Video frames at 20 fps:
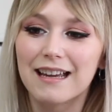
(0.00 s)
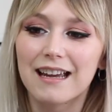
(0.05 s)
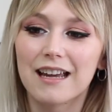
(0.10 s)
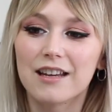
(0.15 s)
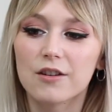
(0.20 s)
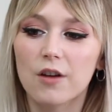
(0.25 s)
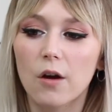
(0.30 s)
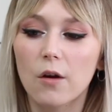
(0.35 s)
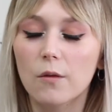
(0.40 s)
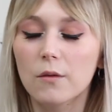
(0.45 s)

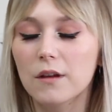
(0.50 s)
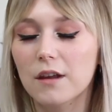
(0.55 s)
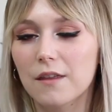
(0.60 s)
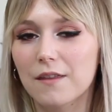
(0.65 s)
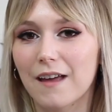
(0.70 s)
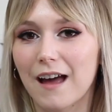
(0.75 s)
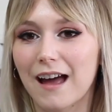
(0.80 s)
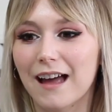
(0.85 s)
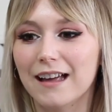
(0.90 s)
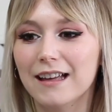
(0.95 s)
And not only
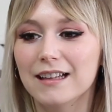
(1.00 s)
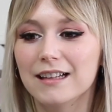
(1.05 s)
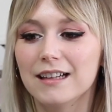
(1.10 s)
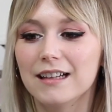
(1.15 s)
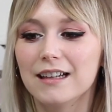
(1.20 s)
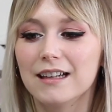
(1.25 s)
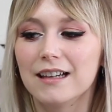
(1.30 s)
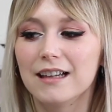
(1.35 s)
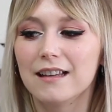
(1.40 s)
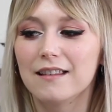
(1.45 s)
that,
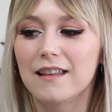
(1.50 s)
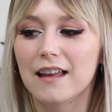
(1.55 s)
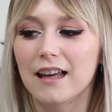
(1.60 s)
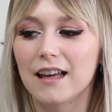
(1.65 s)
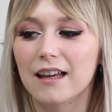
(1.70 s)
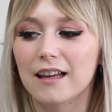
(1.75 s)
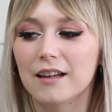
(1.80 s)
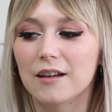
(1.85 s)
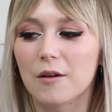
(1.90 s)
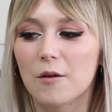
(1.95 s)

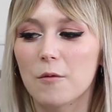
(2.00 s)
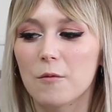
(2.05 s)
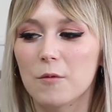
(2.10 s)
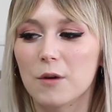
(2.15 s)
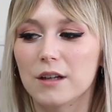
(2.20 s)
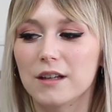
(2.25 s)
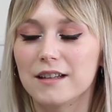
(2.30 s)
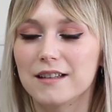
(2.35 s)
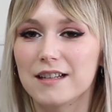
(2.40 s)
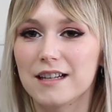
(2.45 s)
they
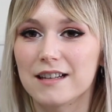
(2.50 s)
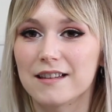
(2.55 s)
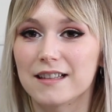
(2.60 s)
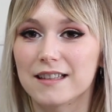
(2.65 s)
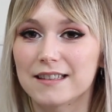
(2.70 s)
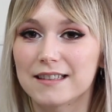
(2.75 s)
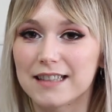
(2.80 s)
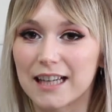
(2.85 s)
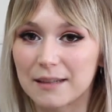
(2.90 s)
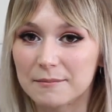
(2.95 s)
would need the
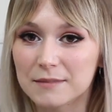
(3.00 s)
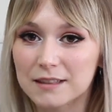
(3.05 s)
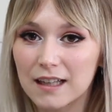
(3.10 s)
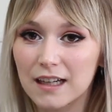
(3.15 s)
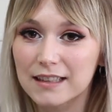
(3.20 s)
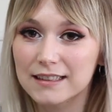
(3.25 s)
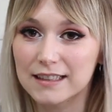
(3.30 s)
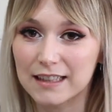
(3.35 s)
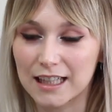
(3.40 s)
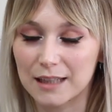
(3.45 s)
same
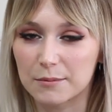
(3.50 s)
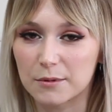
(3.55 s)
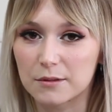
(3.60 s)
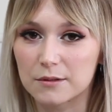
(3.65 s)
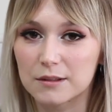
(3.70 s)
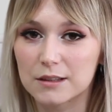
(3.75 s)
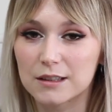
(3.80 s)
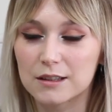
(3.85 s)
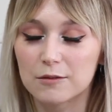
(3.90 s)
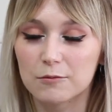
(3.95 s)
size
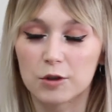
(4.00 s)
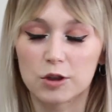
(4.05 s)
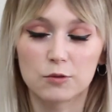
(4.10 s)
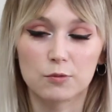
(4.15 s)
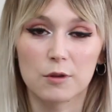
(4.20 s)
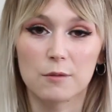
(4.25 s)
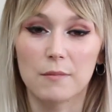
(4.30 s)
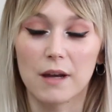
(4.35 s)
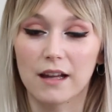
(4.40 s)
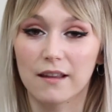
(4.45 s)
labels, which
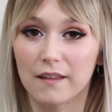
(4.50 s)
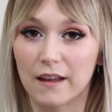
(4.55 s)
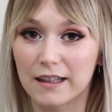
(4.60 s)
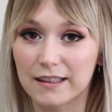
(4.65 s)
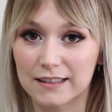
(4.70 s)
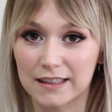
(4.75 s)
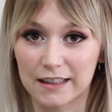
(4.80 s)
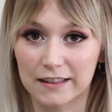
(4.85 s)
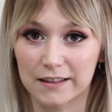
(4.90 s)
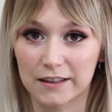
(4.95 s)
would make
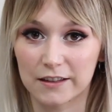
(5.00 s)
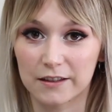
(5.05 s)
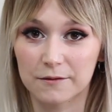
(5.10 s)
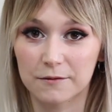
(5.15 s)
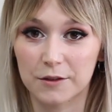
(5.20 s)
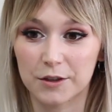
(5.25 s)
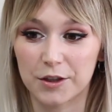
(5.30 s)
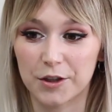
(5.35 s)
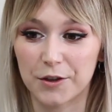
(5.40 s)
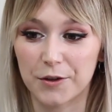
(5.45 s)
things easier
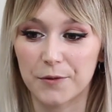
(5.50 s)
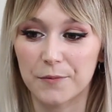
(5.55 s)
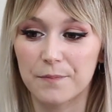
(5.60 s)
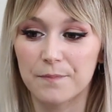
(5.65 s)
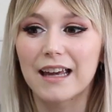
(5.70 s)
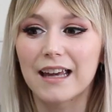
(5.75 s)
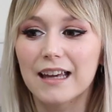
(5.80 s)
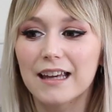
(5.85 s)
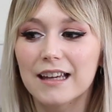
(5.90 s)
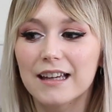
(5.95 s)
for you.
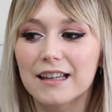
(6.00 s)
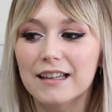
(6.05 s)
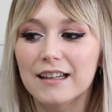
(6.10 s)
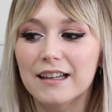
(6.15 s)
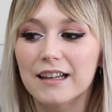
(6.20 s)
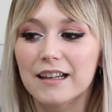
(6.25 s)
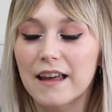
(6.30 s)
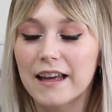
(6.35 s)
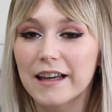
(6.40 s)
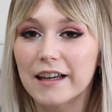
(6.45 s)

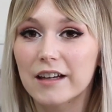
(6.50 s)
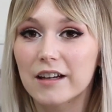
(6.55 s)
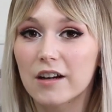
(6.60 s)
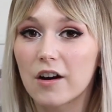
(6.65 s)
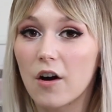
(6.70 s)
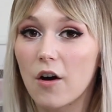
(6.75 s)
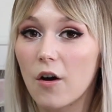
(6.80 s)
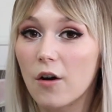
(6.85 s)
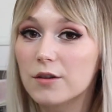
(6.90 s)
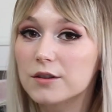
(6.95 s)
And they
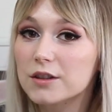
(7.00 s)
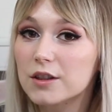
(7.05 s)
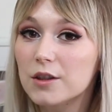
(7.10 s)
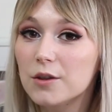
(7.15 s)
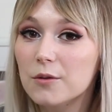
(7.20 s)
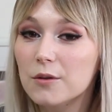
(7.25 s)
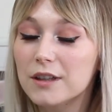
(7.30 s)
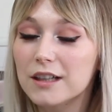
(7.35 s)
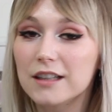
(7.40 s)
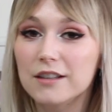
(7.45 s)

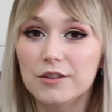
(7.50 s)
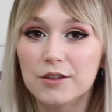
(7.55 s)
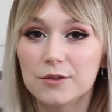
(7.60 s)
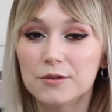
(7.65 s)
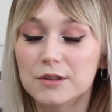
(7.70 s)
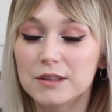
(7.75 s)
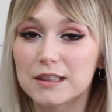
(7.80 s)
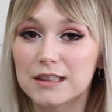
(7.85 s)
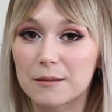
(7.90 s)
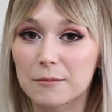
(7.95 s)
also can
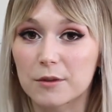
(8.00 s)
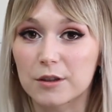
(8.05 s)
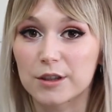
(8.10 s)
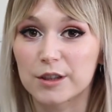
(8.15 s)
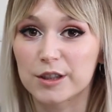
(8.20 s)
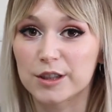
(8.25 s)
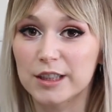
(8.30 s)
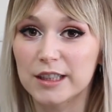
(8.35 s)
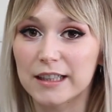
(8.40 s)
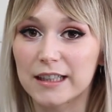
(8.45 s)
use similar
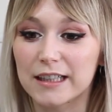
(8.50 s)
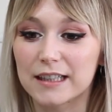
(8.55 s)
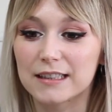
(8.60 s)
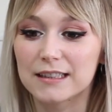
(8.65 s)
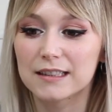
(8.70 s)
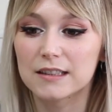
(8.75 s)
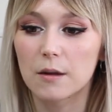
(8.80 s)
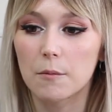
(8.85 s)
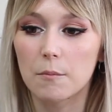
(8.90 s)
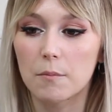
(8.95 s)

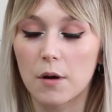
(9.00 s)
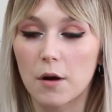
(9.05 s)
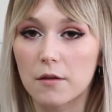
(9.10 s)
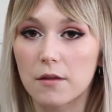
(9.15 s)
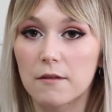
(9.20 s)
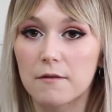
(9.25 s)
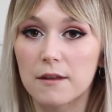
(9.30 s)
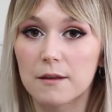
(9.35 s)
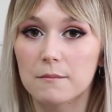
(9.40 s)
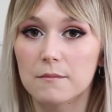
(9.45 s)
ingredients.
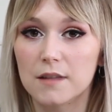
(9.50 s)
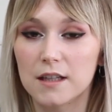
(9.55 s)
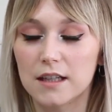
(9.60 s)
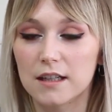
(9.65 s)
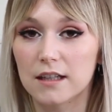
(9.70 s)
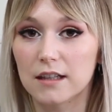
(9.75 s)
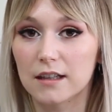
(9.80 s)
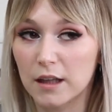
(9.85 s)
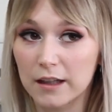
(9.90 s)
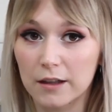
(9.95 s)
Both of them
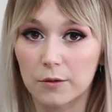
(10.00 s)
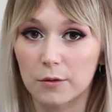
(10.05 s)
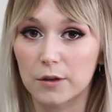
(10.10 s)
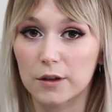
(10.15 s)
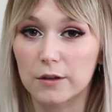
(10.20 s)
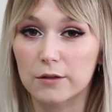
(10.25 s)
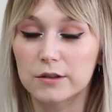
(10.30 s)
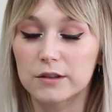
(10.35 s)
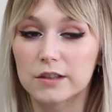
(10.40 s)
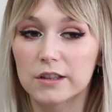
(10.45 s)
need plant
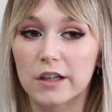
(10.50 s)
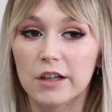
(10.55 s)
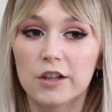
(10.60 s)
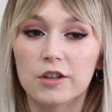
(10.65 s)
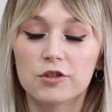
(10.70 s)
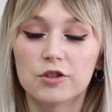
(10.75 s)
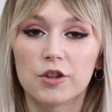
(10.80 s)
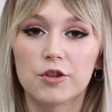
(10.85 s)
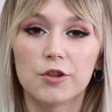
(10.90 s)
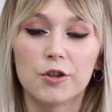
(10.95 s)
oils.
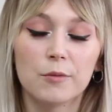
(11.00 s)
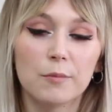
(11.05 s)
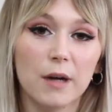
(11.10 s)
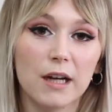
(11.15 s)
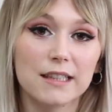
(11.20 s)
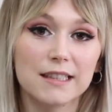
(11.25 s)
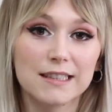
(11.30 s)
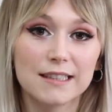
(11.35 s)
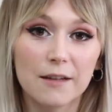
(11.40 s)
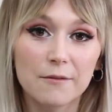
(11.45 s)
So you can
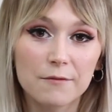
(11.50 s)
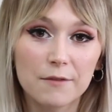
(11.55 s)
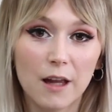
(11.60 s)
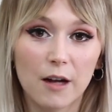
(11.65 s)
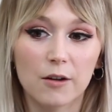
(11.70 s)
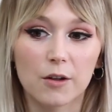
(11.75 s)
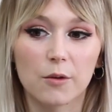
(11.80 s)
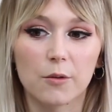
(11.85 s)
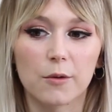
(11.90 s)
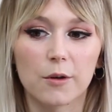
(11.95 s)
buy
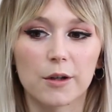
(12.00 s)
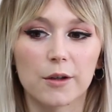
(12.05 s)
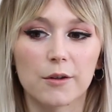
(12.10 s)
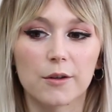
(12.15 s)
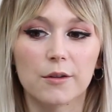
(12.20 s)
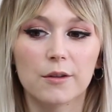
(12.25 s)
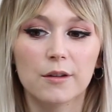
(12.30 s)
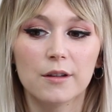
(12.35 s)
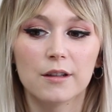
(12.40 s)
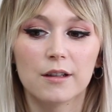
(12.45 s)
sunflower
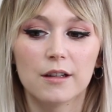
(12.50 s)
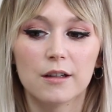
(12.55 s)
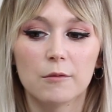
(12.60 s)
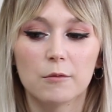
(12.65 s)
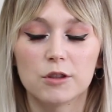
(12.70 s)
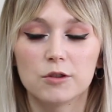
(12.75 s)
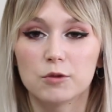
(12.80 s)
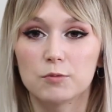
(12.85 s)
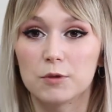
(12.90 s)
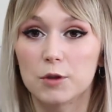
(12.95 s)
oil,
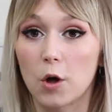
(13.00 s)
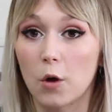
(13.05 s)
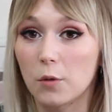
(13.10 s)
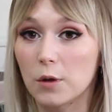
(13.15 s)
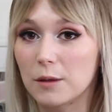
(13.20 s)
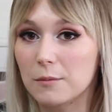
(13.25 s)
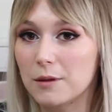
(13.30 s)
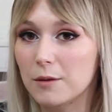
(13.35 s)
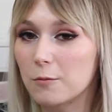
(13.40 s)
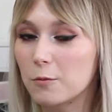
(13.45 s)
which would
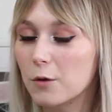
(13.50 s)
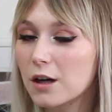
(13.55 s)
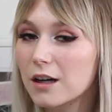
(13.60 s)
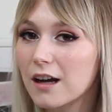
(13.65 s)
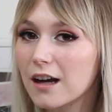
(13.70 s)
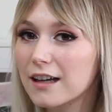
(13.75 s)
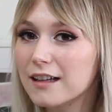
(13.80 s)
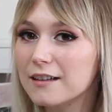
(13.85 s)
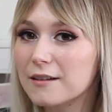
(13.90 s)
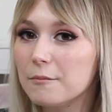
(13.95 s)
only be 1
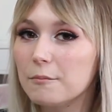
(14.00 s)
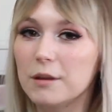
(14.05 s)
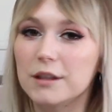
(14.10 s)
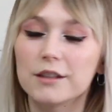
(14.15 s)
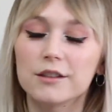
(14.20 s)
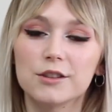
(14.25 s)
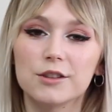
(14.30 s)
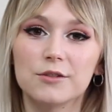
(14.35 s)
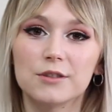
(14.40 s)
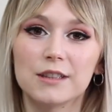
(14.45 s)
item, but
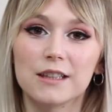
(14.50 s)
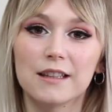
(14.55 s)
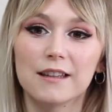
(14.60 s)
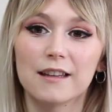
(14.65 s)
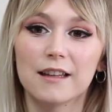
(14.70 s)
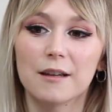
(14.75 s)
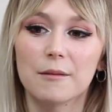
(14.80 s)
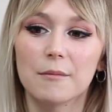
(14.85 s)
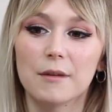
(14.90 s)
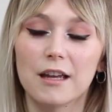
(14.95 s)
you're using
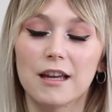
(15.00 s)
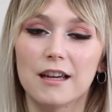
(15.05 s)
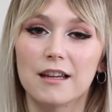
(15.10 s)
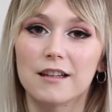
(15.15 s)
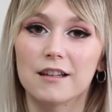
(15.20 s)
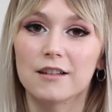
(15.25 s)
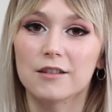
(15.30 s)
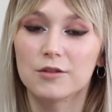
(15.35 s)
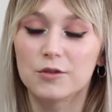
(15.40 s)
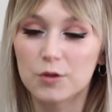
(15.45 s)
them
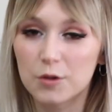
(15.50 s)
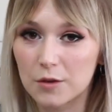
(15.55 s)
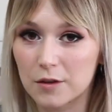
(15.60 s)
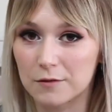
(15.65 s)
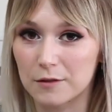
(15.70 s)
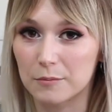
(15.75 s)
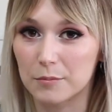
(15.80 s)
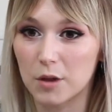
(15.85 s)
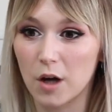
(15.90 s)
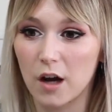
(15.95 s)
in 2
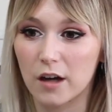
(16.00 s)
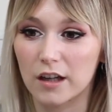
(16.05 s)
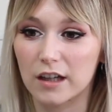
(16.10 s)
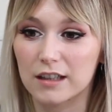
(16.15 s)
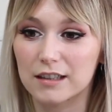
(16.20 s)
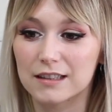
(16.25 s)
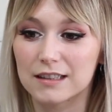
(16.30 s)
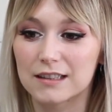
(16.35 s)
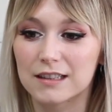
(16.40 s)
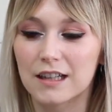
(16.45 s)
different
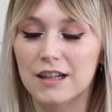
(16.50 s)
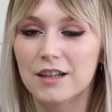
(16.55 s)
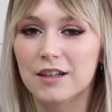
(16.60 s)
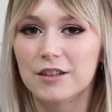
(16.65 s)
products.